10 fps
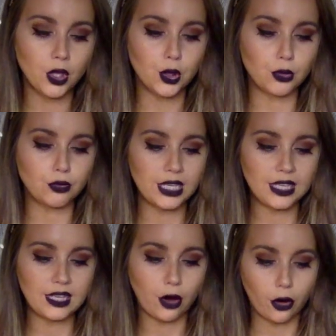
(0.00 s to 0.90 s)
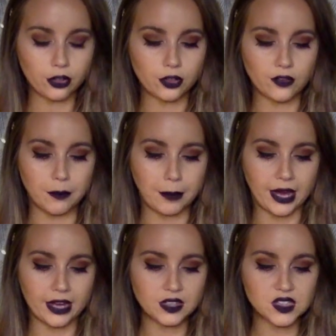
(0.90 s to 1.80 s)
who really hurt you in the
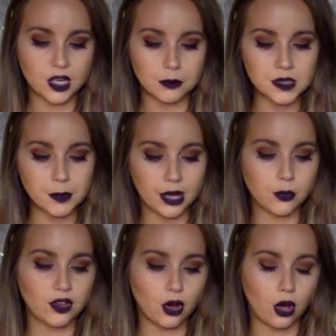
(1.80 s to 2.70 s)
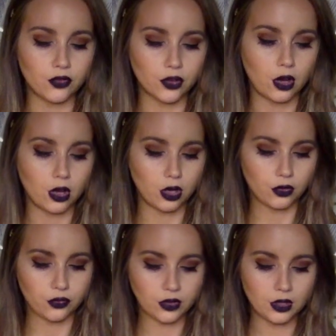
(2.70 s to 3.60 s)
past comes back with an offer of